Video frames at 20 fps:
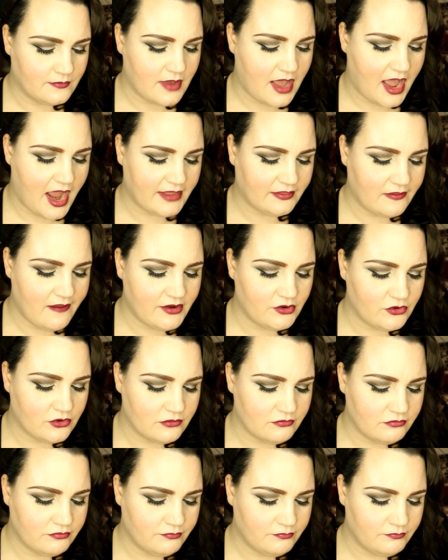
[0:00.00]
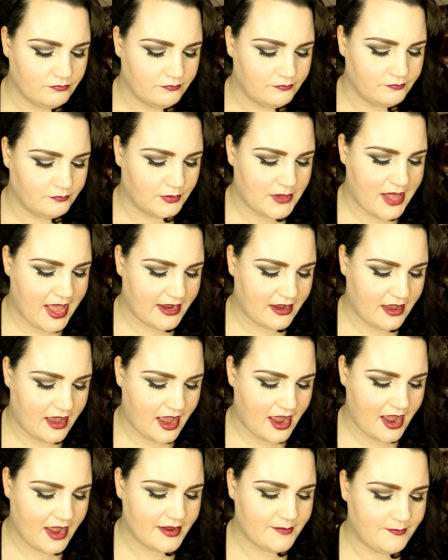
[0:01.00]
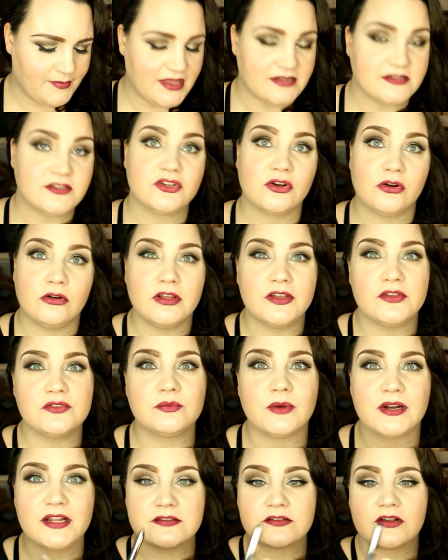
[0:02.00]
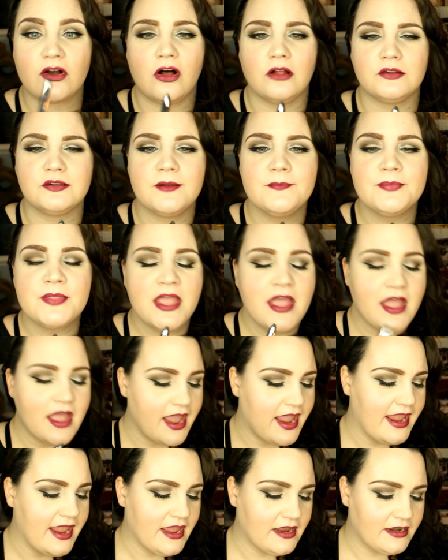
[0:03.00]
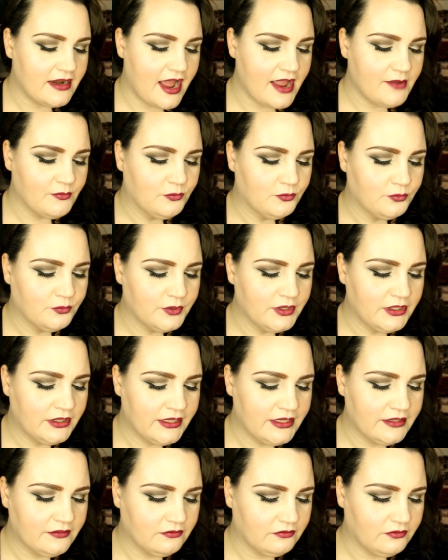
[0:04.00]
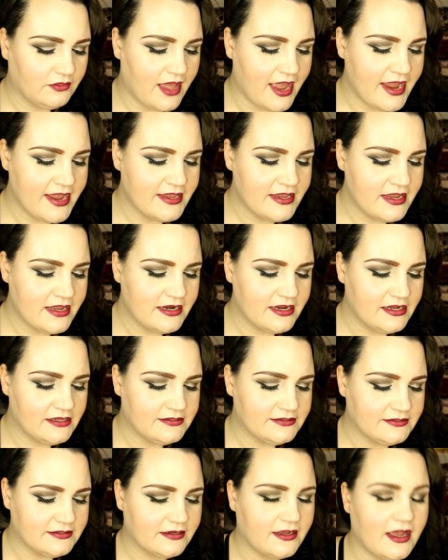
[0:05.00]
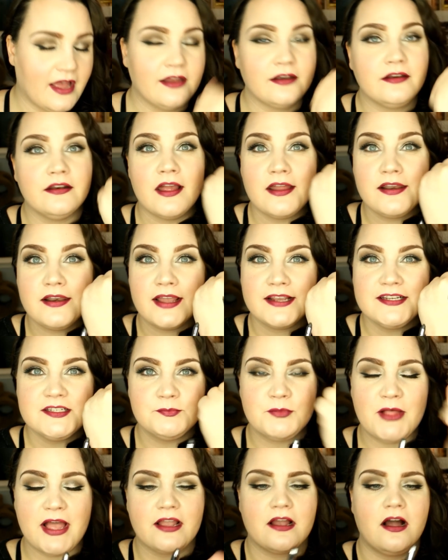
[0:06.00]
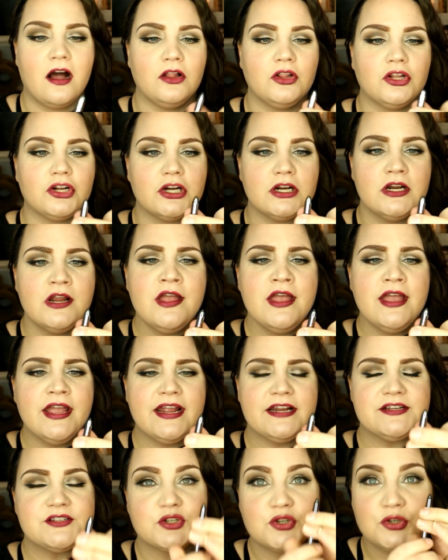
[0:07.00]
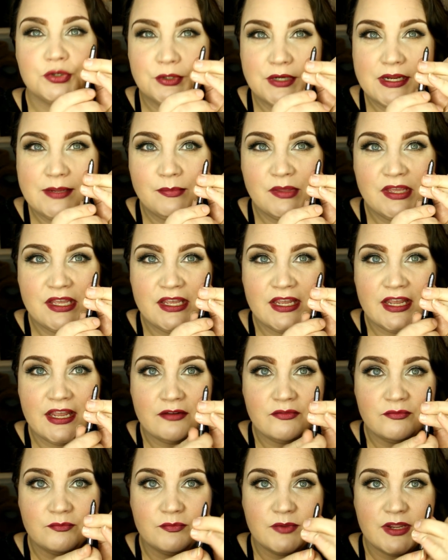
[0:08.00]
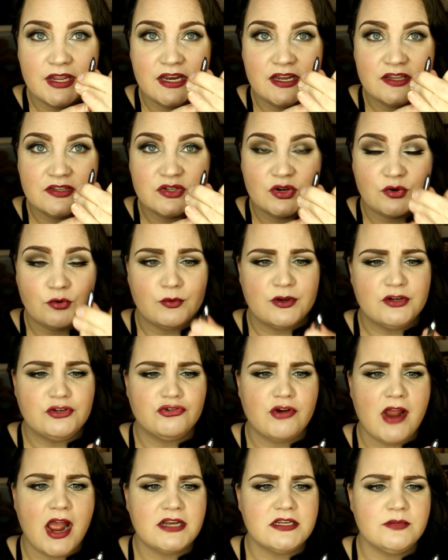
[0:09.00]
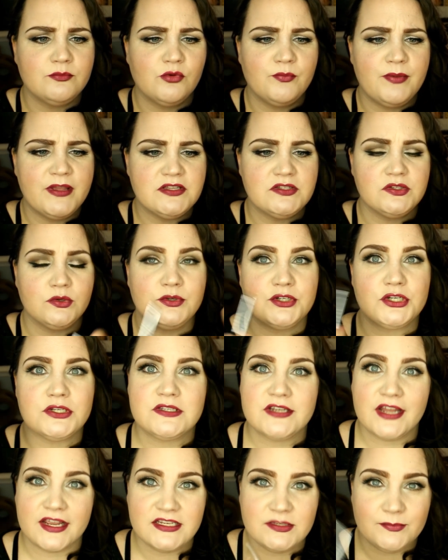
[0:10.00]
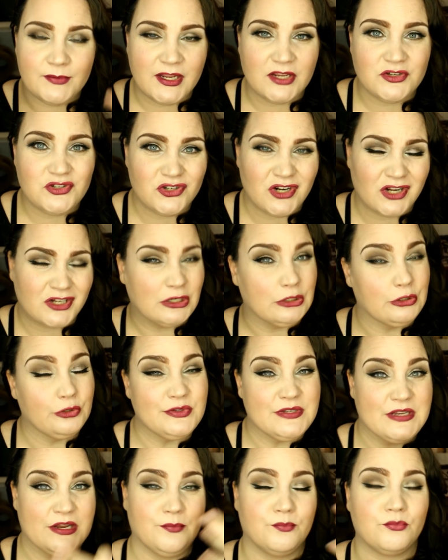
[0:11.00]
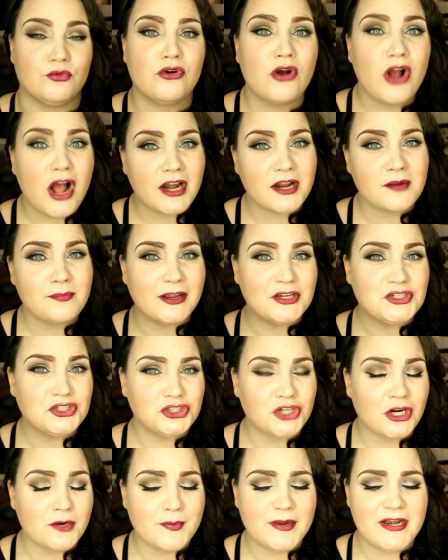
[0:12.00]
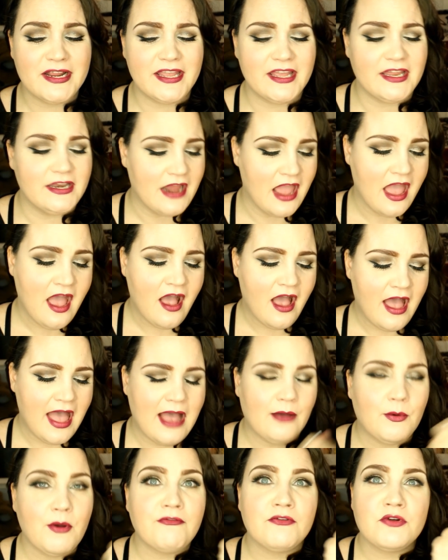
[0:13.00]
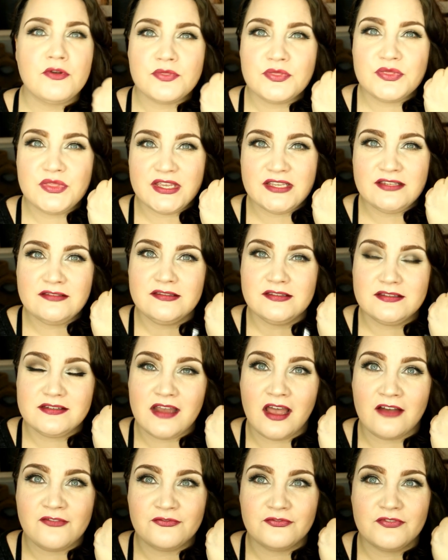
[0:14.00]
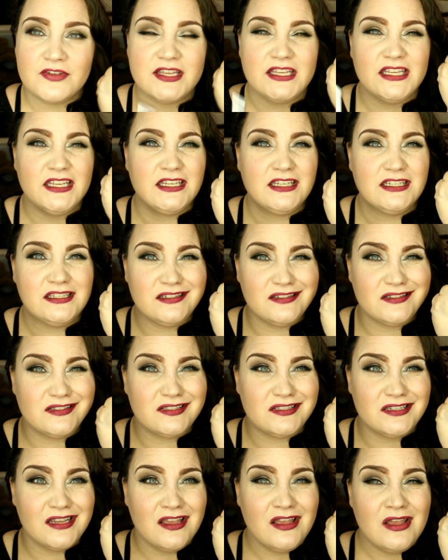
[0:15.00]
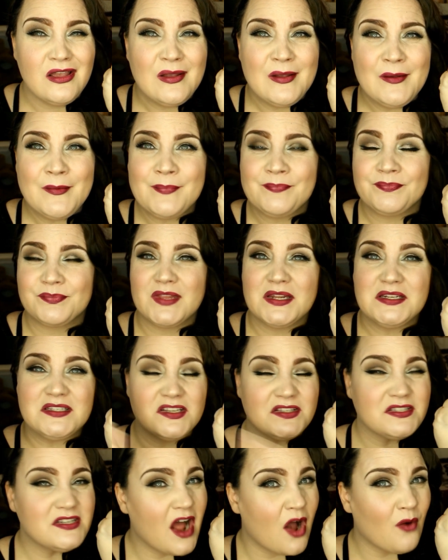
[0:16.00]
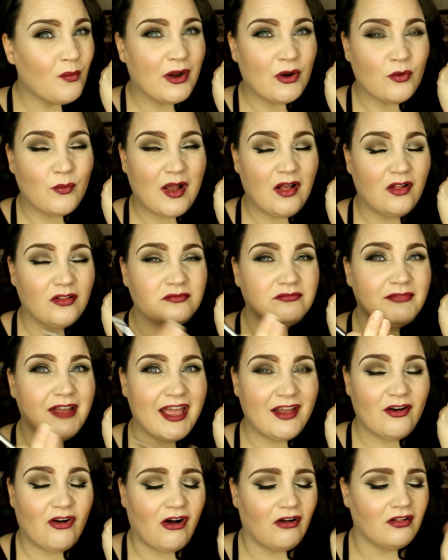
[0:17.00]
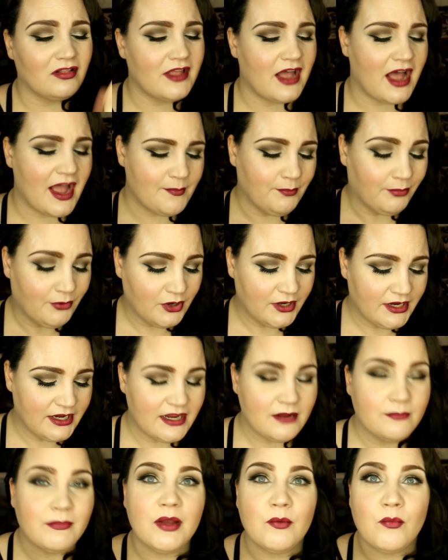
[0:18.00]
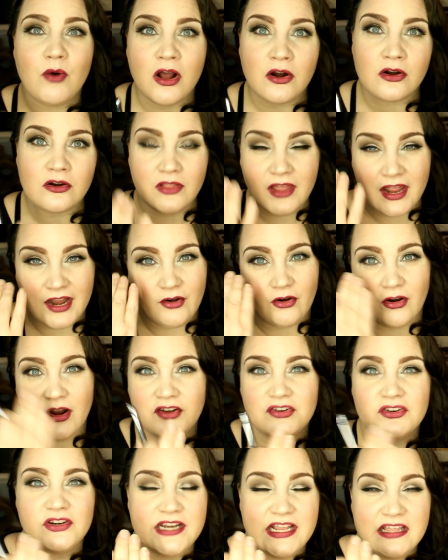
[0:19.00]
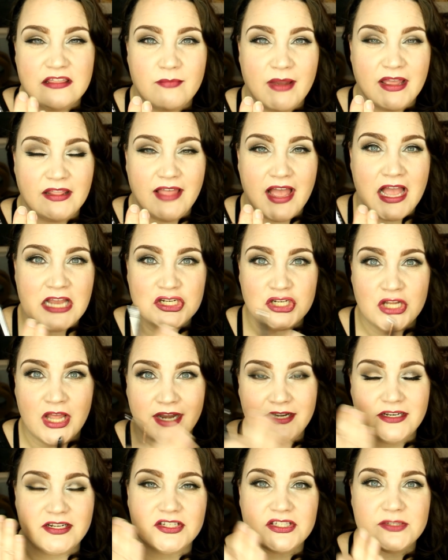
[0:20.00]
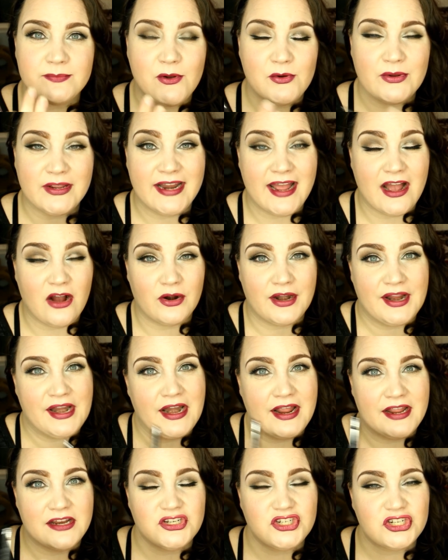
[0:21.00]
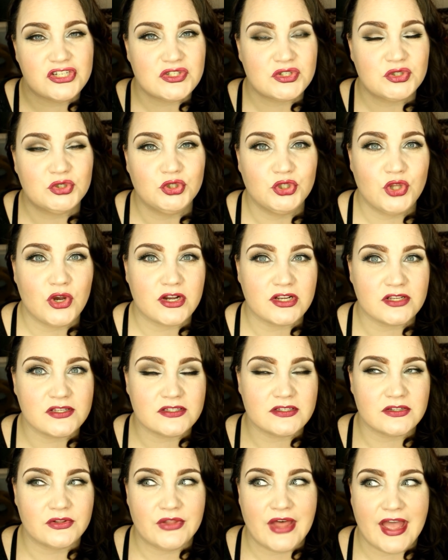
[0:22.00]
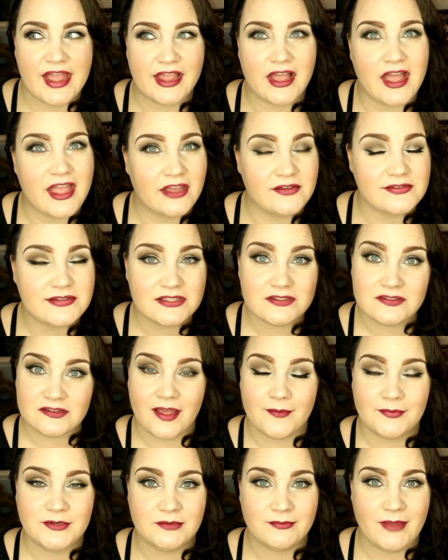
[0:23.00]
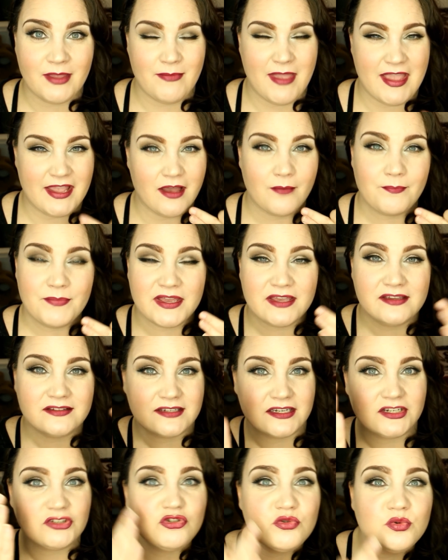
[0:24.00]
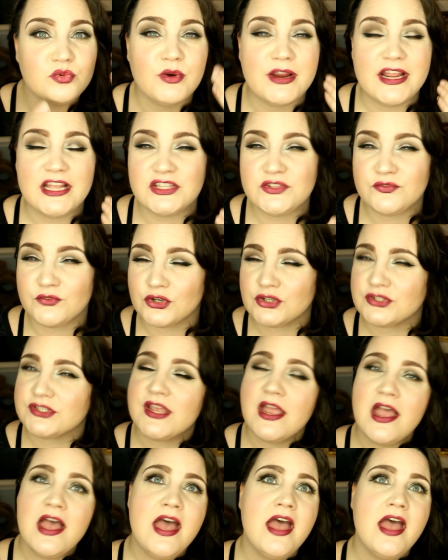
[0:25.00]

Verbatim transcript: Eyeliner Black Eye Pencil is what it's called. And I really like it. It's got a nice black color. It's creamy. It it is a retractable pencil, which is nice because you're not going to lose any product by sharpening it. However, this stuff is does not wear well at all. I put it in my waterline or underneath my lash line to smoke it out and it just looks like I have slept in my makeup because it transfers